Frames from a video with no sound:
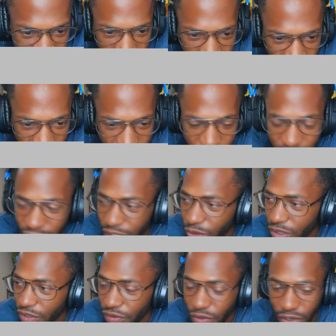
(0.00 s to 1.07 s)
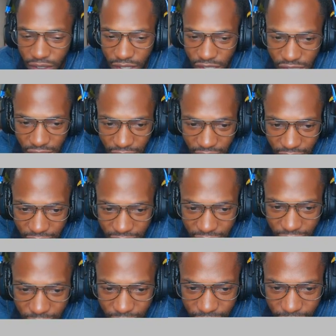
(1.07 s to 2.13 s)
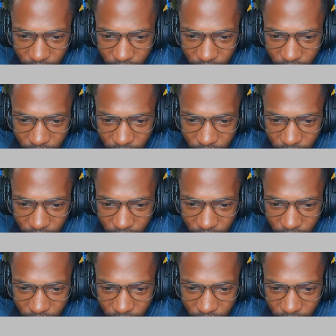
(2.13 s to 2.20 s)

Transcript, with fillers: he thought that shit was a Fourth of July, um,